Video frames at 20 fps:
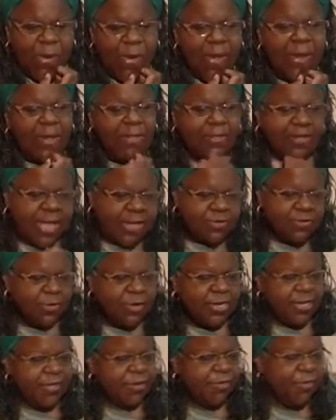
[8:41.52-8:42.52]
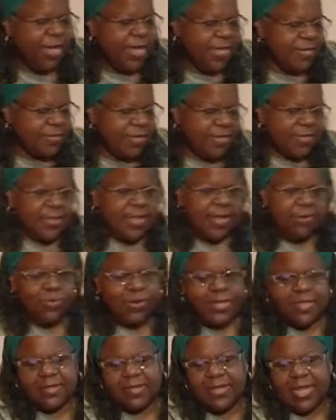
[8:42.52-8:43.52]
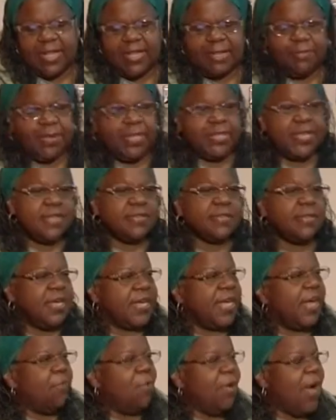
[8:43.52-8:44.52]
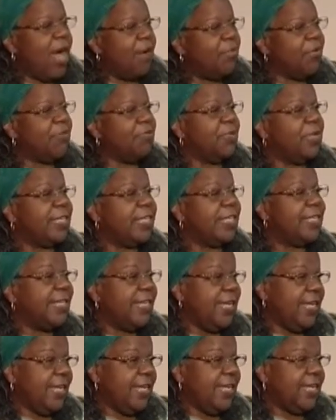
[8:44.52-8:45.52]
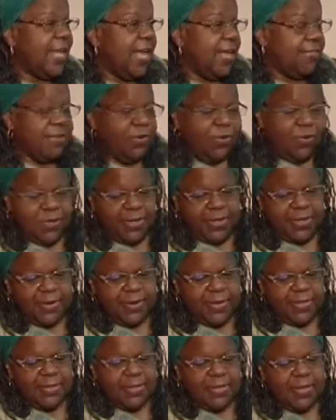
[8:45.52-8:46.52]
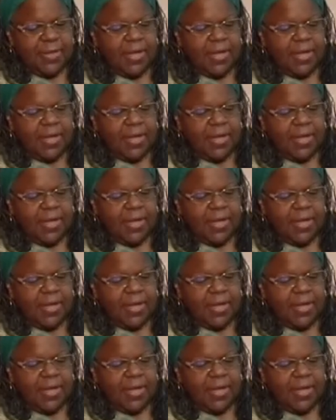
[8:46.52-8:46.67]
that's one of the ways that we sell it. But let's look at why we really need ethical clearance.